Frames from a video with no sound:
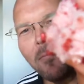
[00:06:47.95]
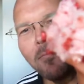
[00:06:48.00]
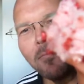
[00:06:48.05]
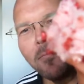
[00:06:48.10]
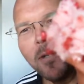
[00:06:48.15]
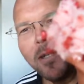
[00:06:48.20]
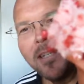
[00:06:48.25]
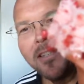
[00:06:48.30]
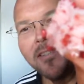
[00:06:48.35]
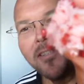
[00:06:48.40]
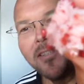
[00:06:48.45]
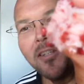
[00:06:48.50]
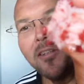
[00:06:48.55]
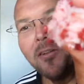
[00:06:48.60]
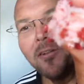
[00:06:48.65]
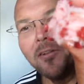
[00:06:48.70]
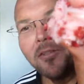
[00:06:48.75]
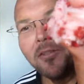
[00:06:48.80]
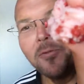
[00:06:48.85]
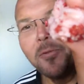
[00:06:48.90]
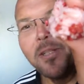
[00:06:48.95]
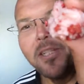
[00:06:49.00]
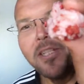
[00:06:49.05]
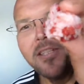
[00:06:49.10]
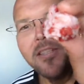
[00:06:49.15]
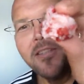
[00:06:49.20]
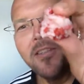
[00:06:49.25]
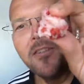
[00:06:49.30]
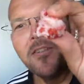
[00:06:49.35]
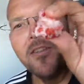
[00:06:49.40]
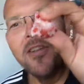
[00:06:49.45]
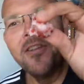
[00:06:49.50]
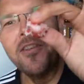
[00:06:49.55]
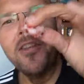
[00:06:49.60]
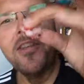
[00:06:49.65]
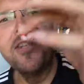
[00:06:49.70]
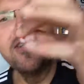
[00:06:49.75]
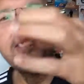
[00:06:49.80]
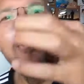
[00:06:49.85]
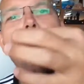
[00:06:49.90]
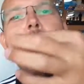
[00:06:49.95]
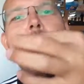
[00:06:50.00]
Right, that's a lot sweeter than the others.